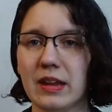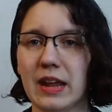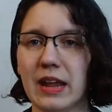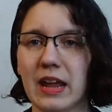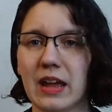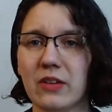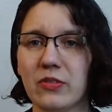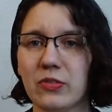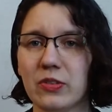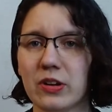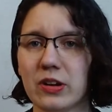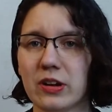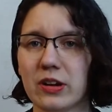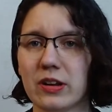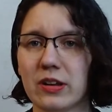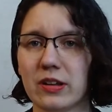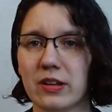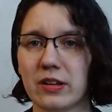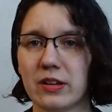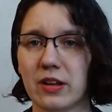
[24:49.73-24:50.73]
have
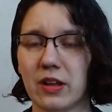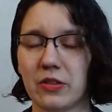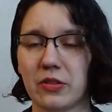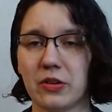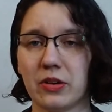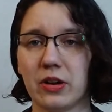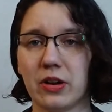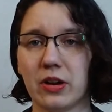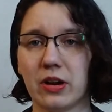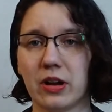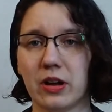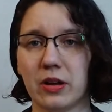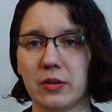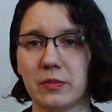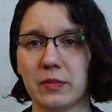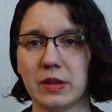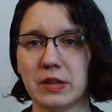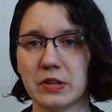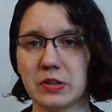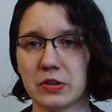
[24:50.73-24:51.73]
started another
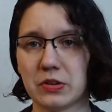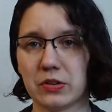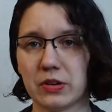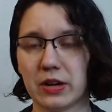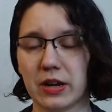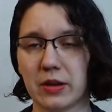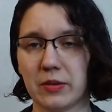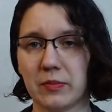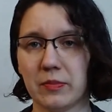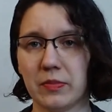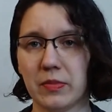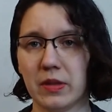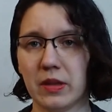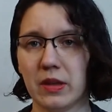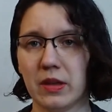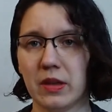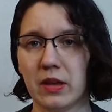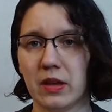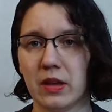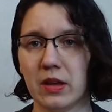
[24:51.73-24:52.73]
Instagram,
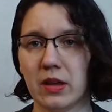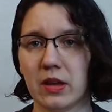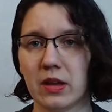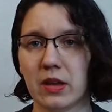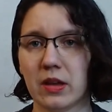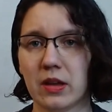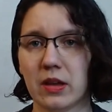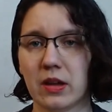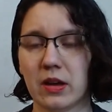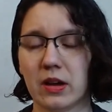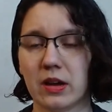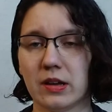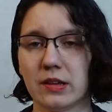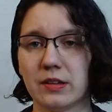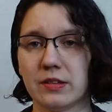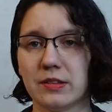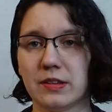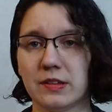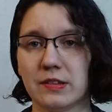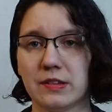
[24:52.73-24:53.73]

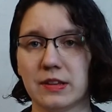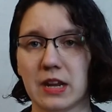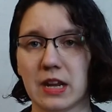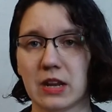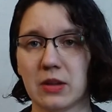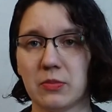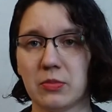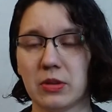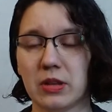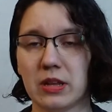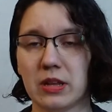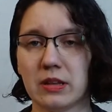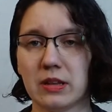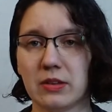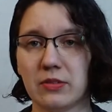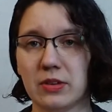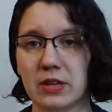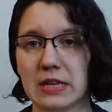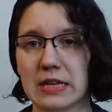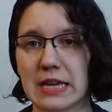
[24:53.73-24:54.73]
Sustainably
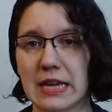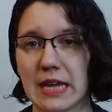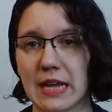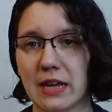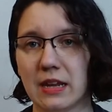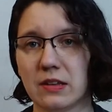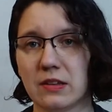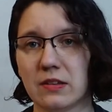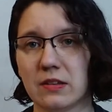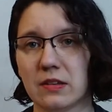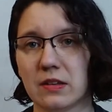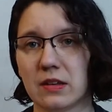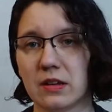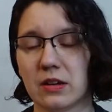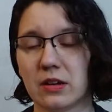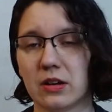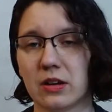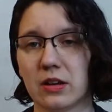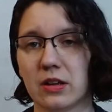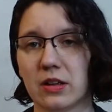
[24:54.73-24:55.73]
Living Kate,
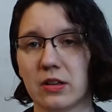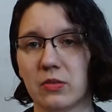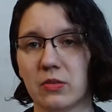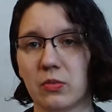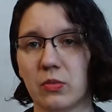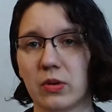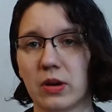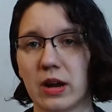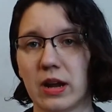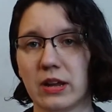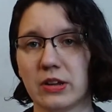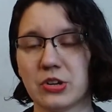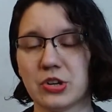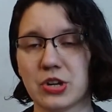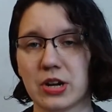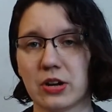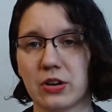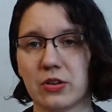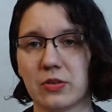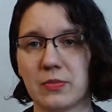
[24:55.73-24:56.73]
where I
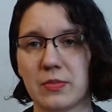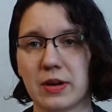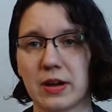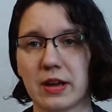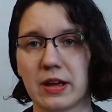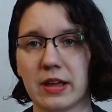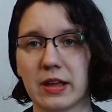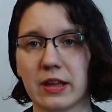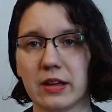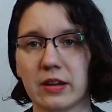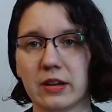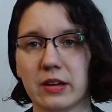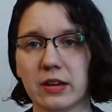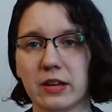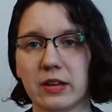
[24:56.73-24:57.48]
share my